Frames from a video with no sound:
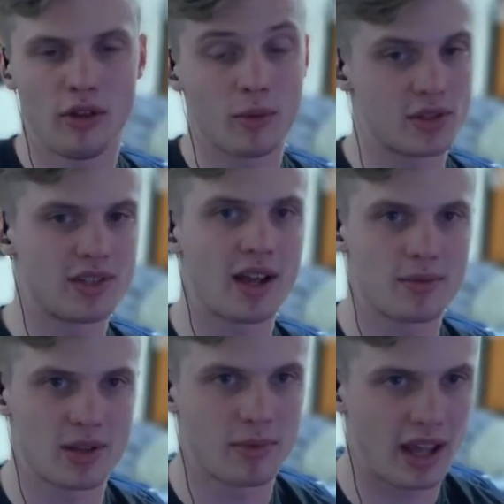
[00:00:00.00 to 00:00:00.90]
was a time
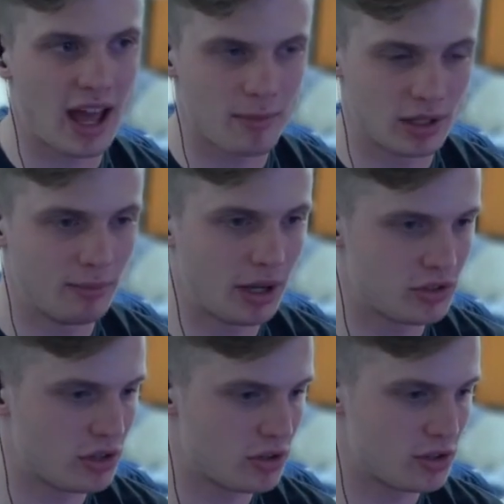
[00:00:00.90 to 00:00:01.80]
something happened in my
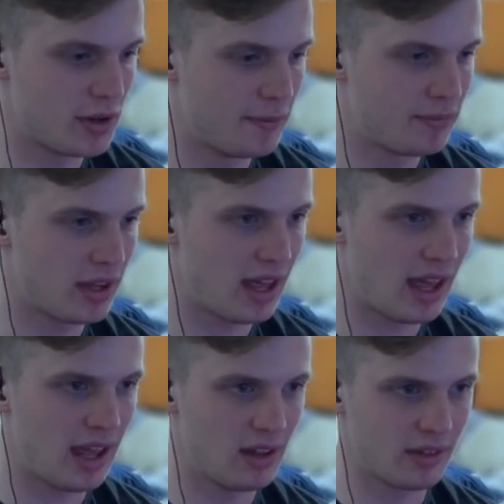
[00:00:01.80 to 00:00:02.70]
church,
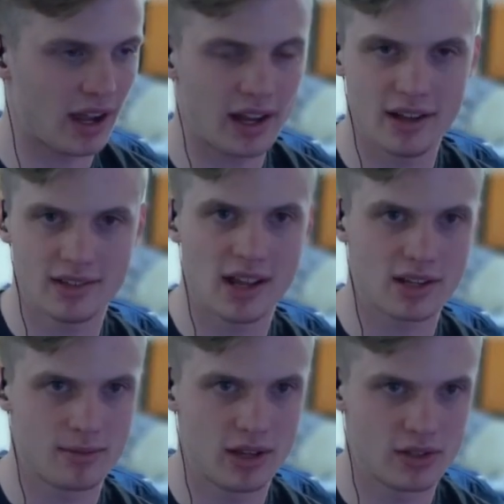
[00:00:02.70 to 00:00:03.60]
and I got a
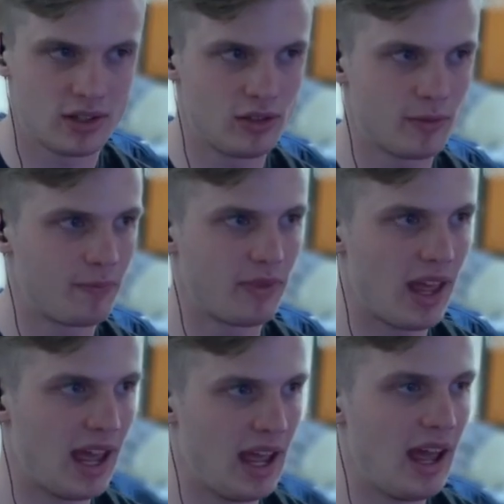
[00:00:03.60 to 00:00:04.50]
text message,
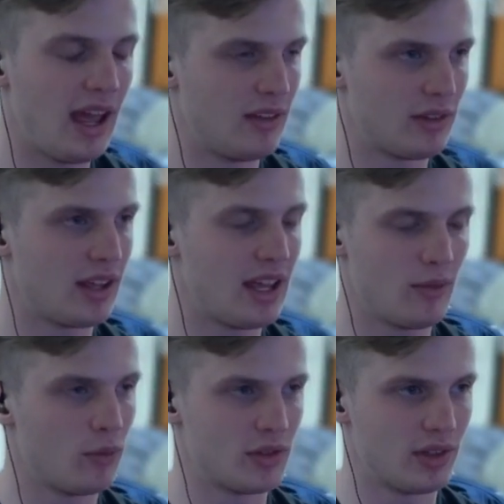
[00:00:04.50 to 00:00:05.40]
and
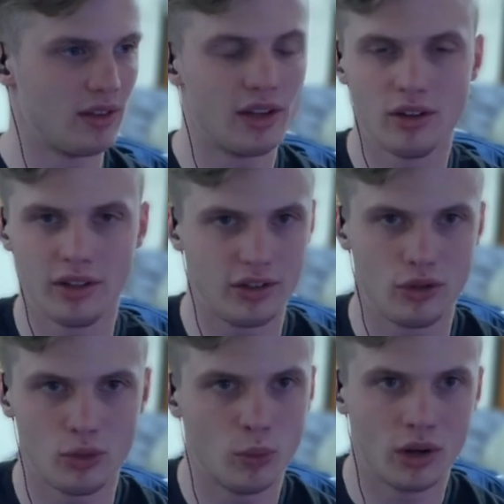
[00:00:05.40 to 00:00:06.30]
it was literally
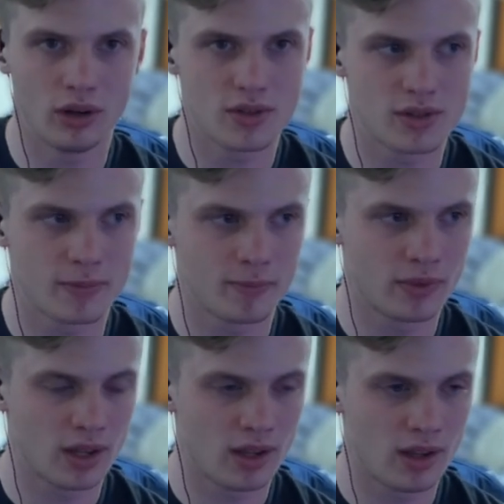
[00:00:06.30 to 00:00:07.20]
two words.
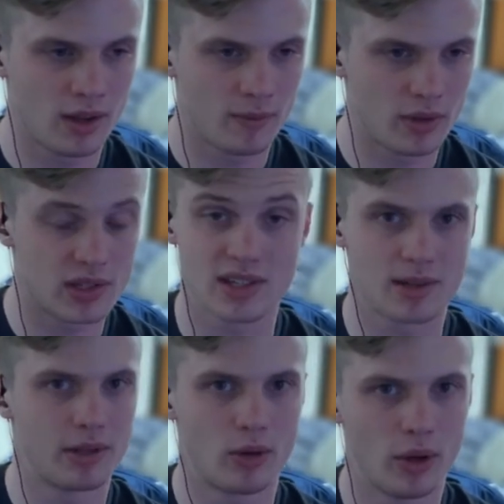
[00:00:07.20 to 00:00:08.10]
It said
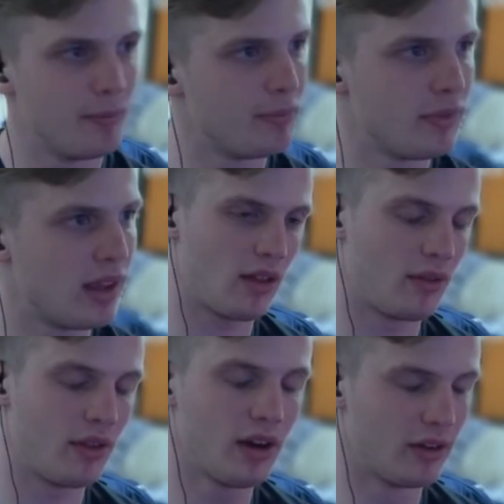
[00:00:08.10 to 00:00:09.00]
somebody quit.
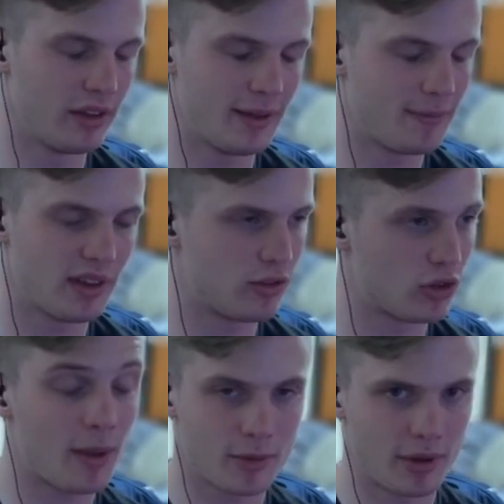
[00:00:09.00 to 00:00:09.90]
Literally
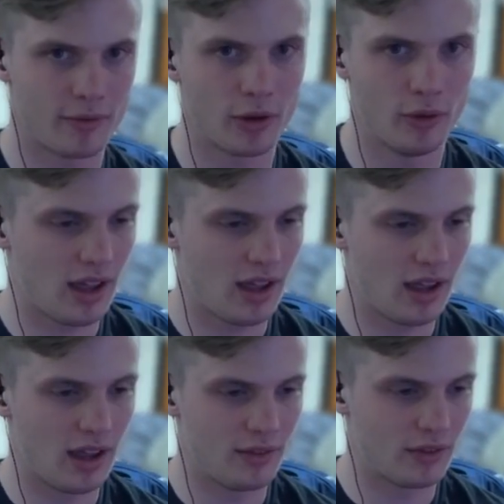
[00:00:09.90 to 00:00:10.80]
dropped my phone,
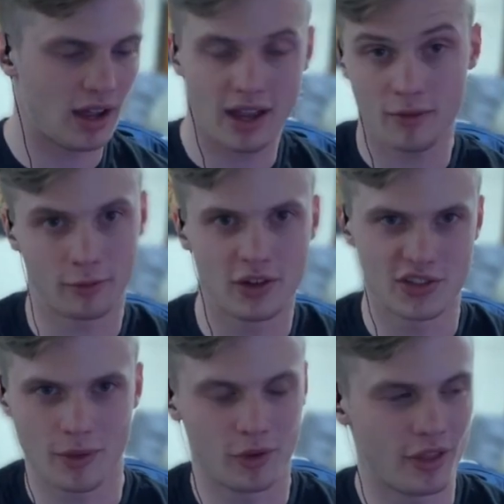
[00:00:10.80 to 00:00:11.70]
and I have friends
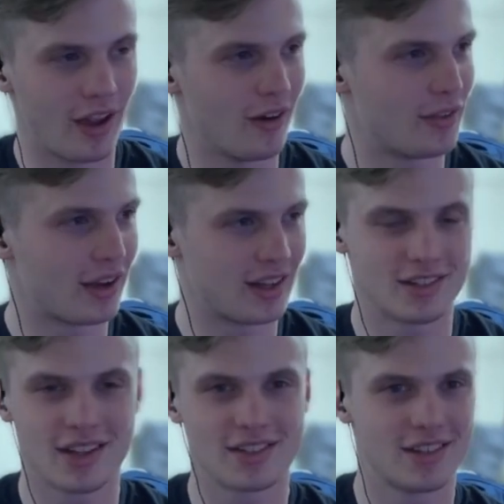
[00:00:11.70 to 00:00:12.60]
that were there that can
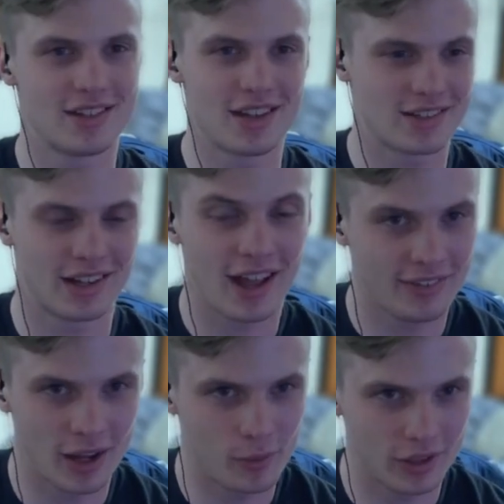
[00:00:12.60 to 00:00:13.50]
attest to this. I said, God,
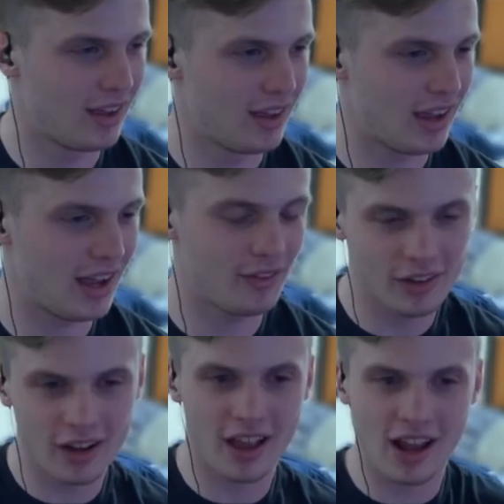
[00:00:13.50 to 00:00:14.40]
now what? And
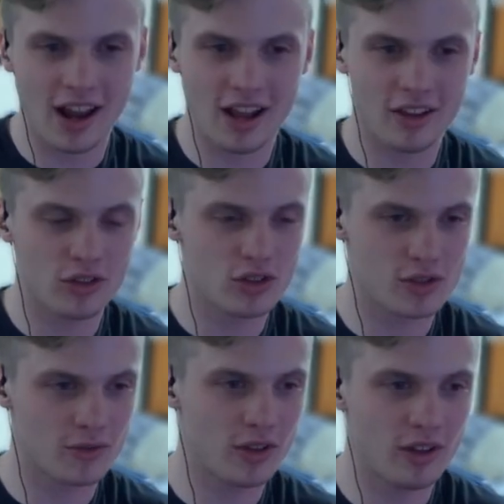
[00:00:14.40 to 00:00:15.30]
I could
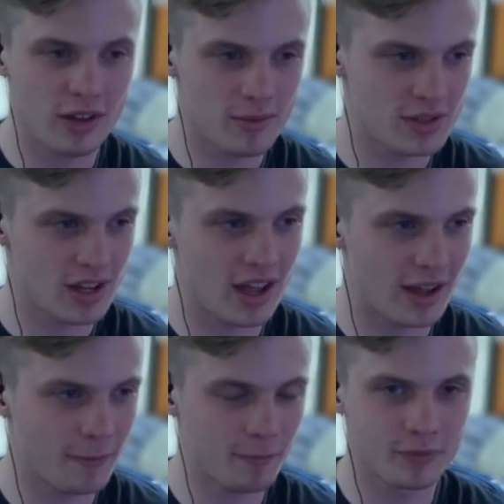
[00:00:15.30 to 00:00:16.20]
just feel him
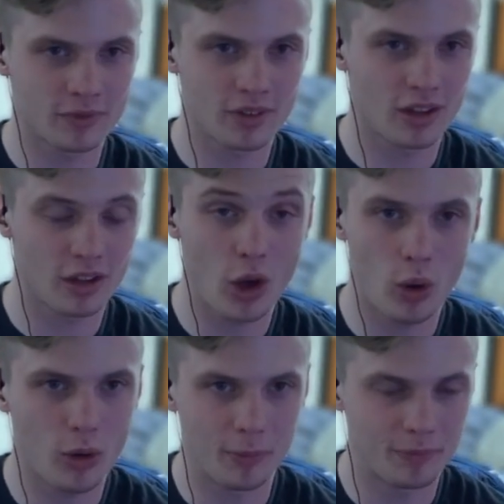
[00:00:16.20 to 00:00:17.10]
say, go
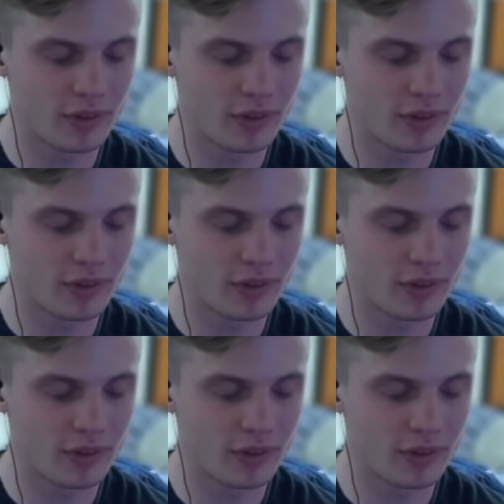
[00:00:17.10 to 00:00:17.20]
home.